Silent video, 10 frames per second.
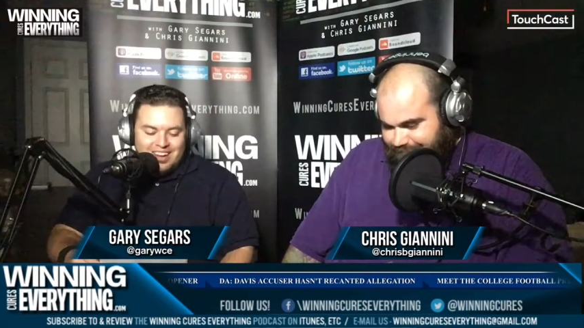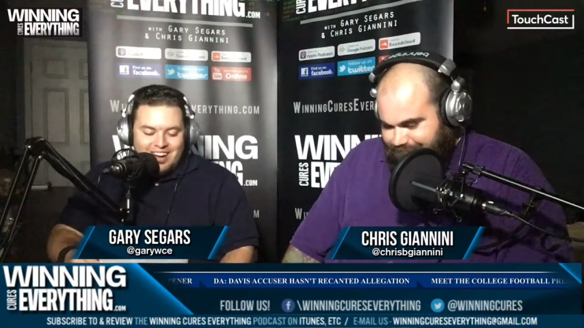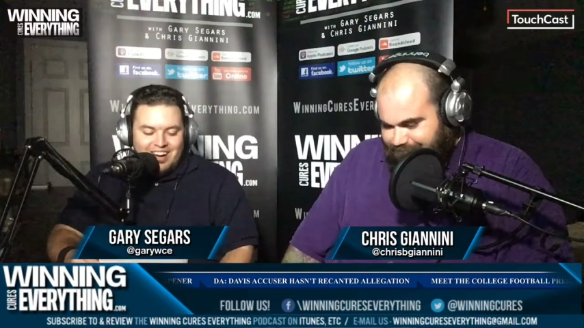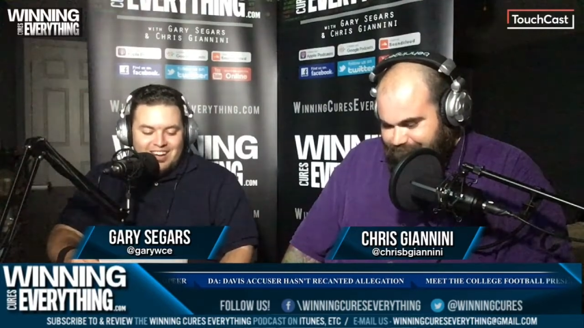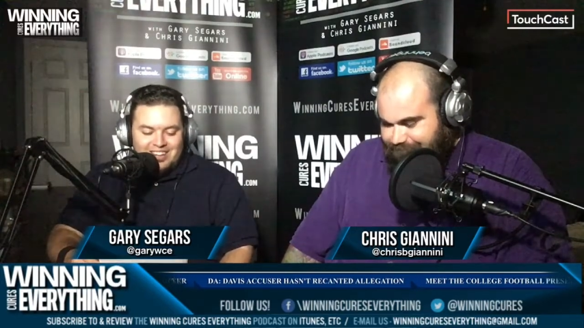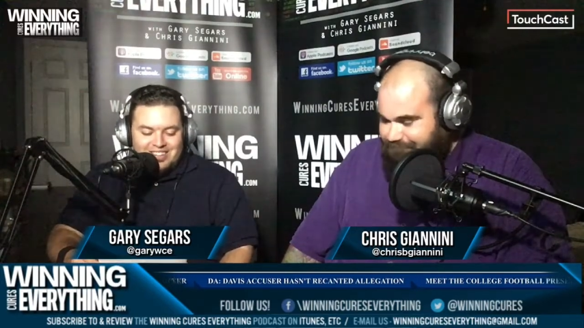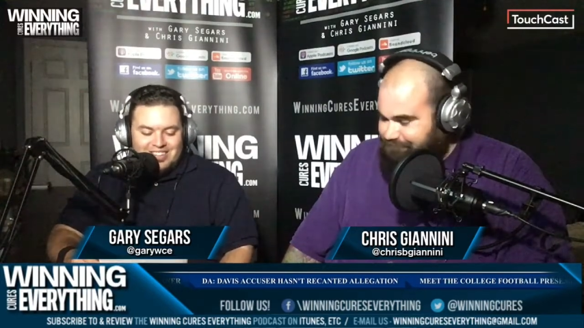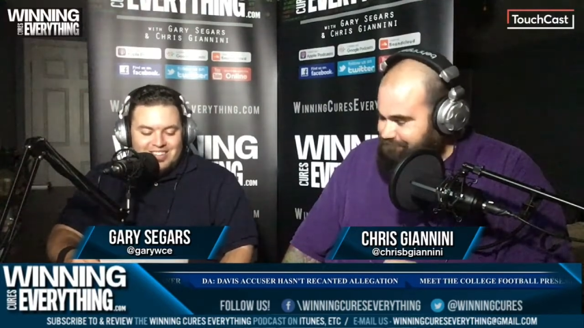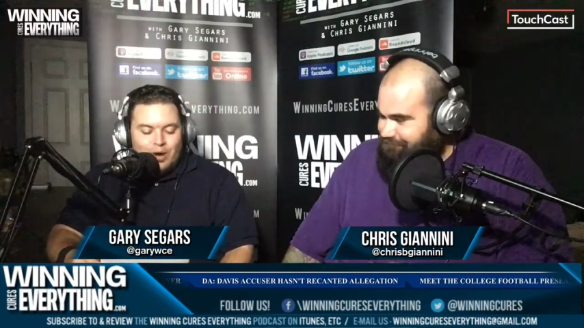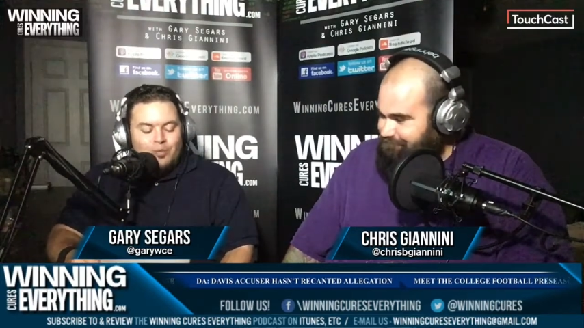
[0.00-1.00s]

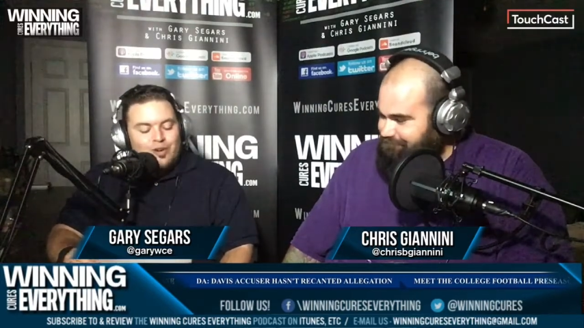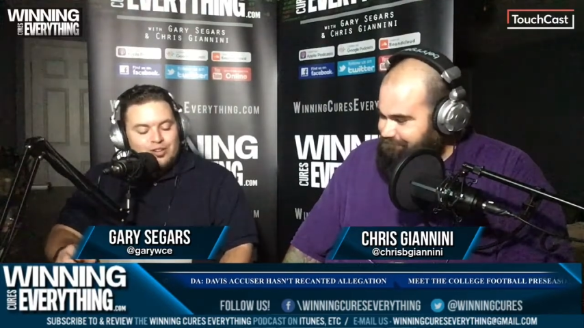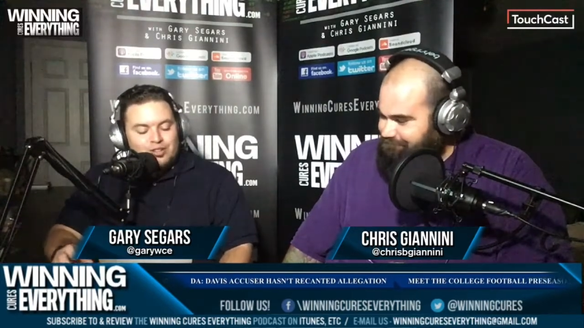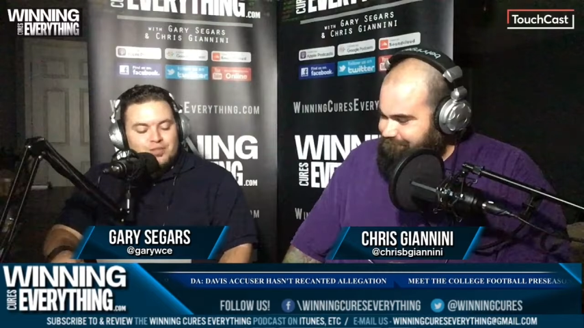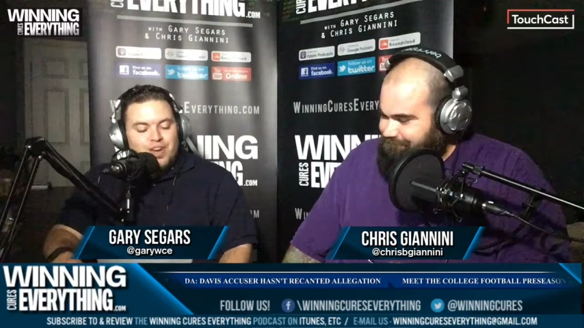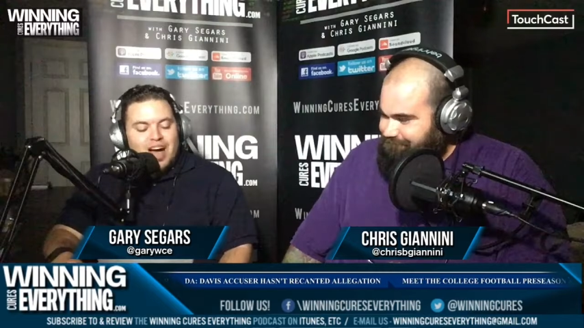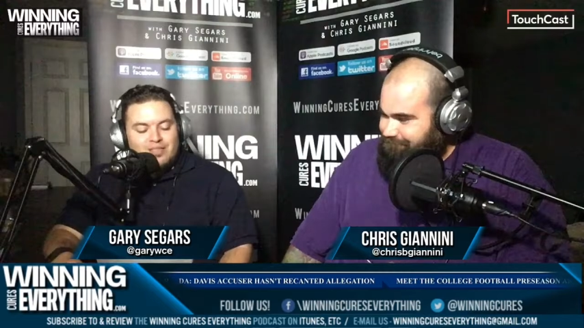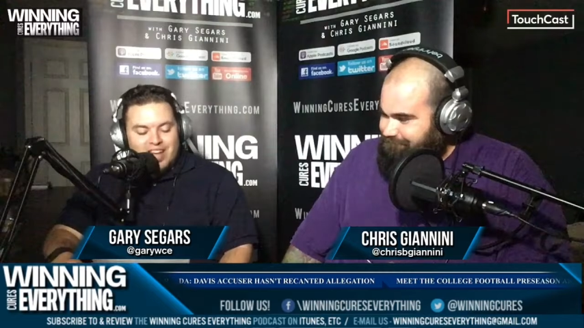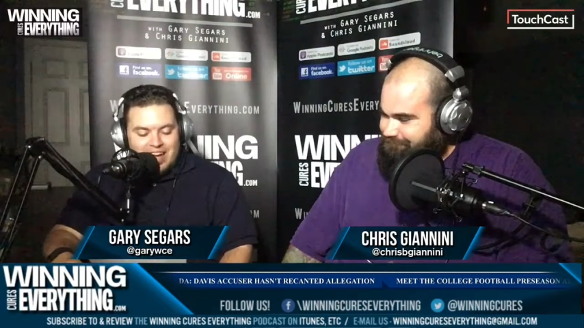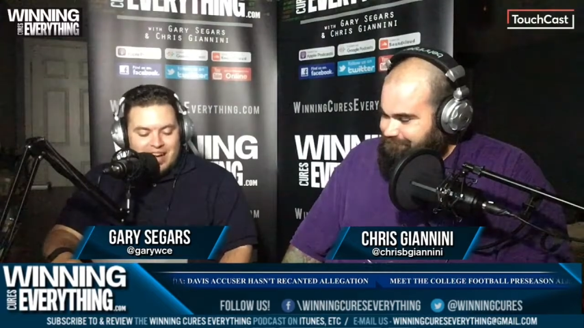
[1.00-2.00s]
Speaker 1: Over-under is
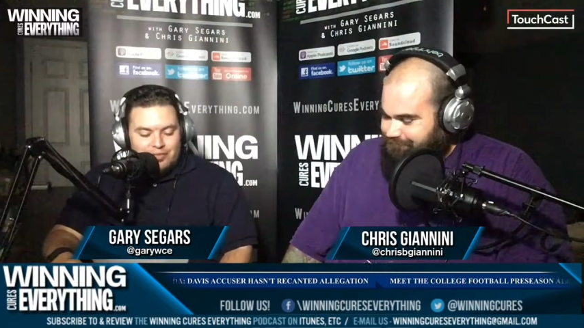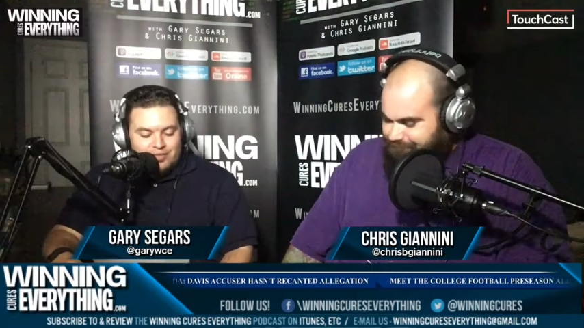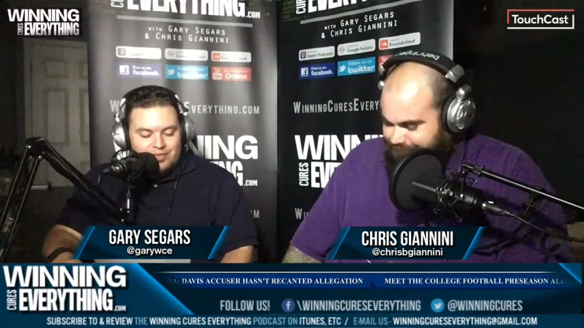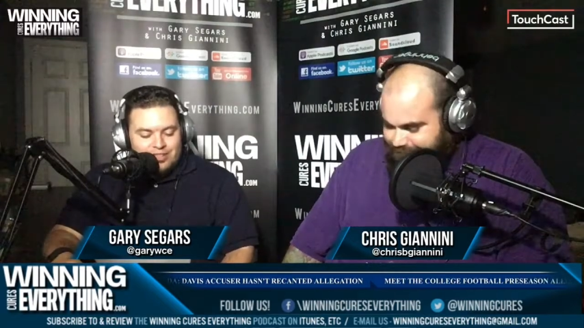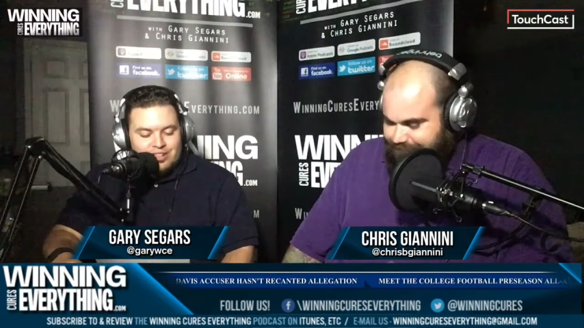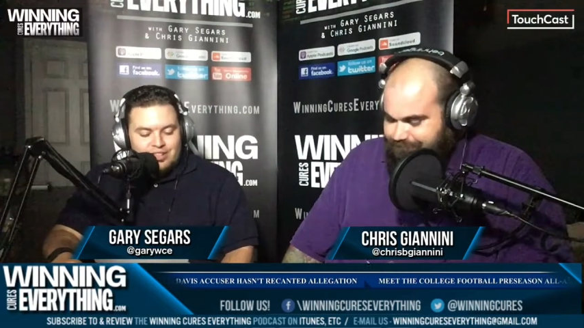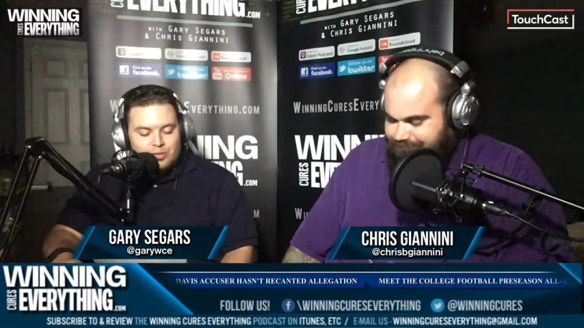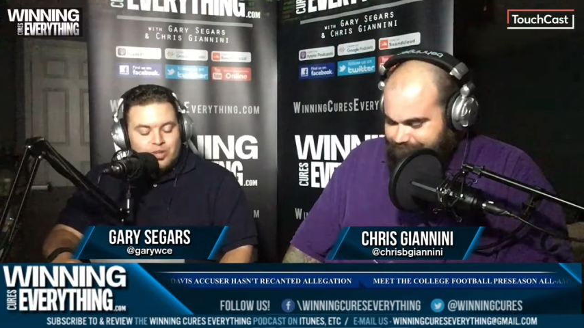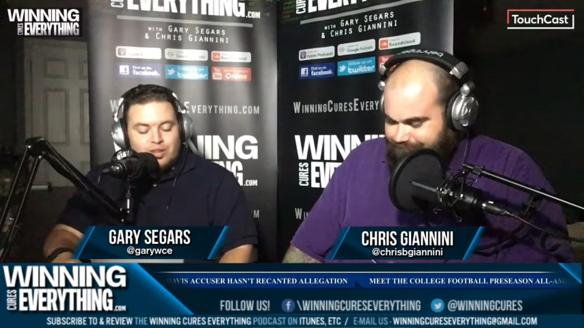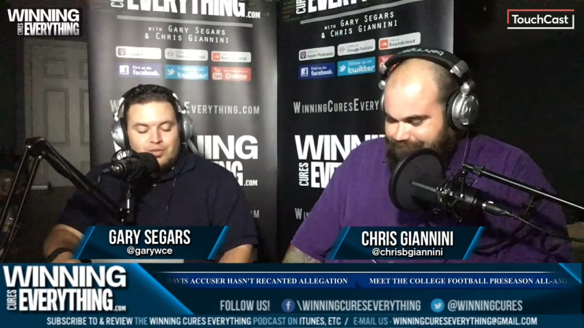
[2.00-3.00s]
5.5.
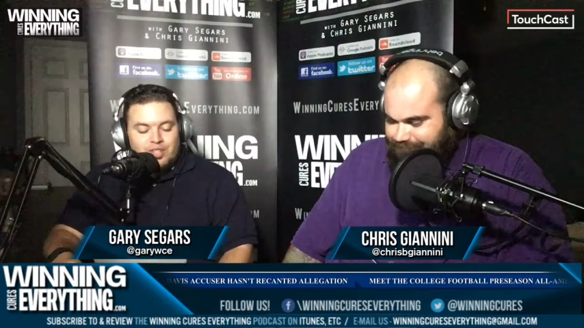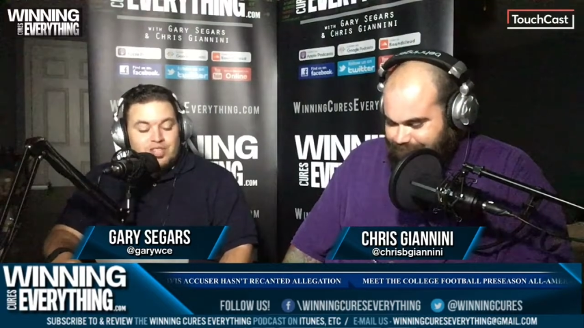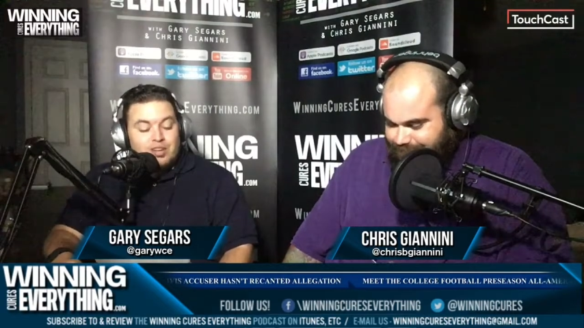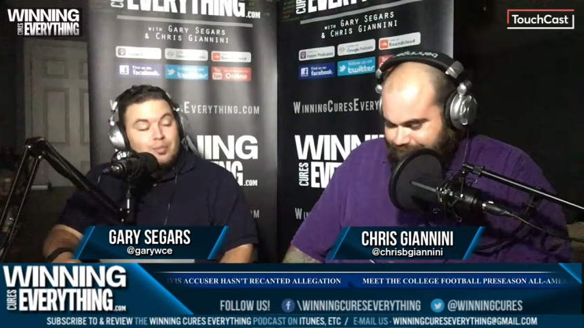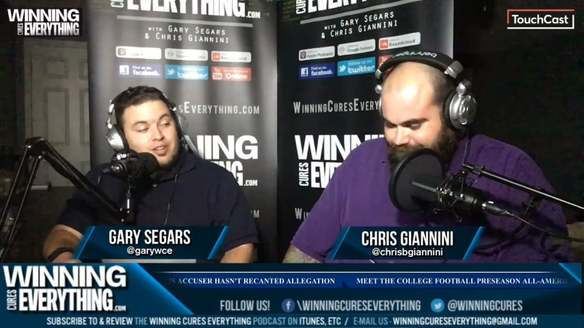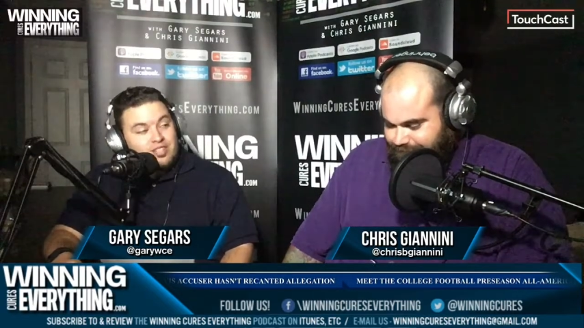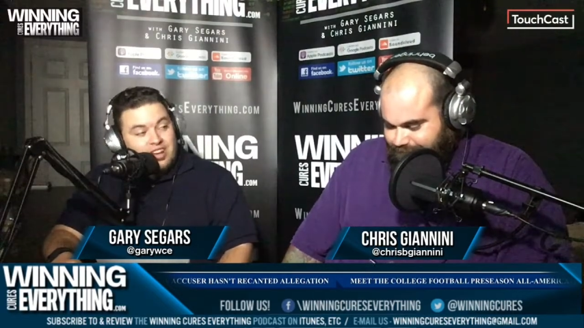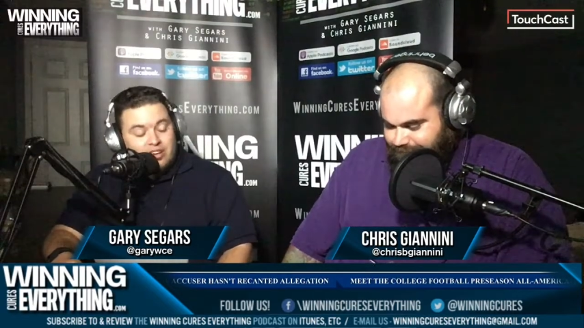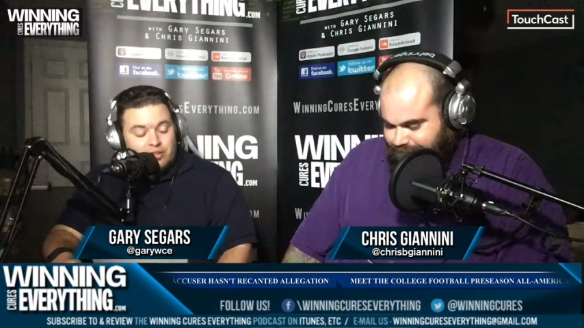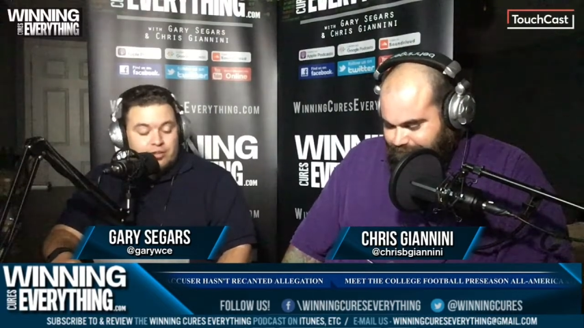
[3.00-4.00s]
To win the division, they are plus
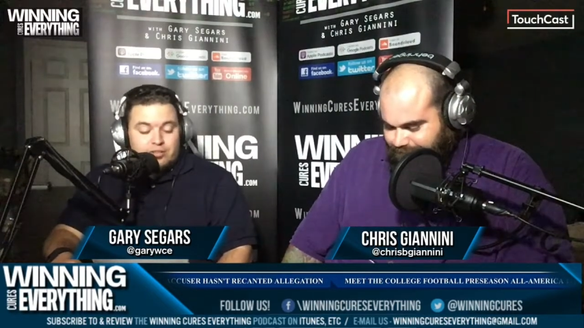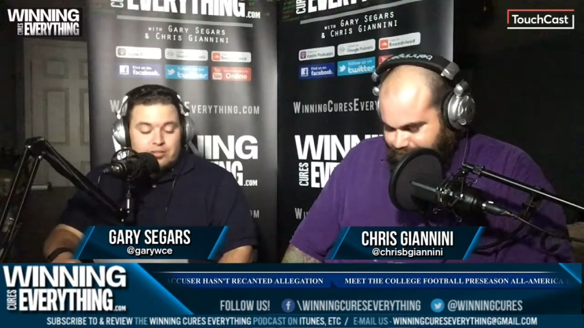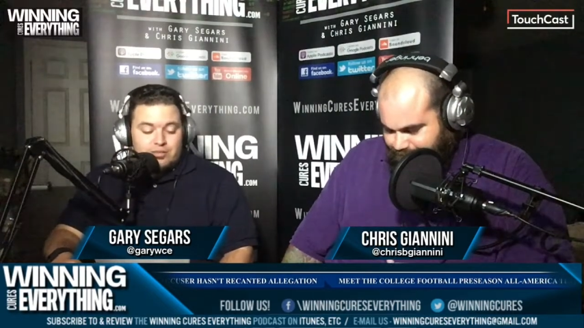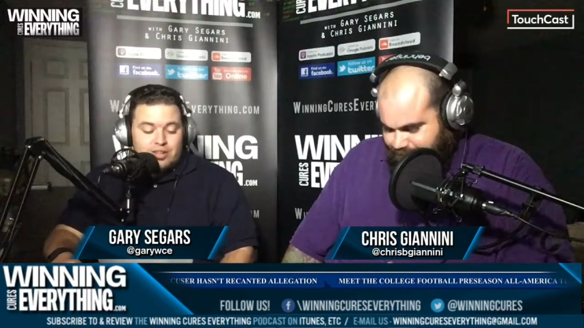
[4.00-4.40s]
900.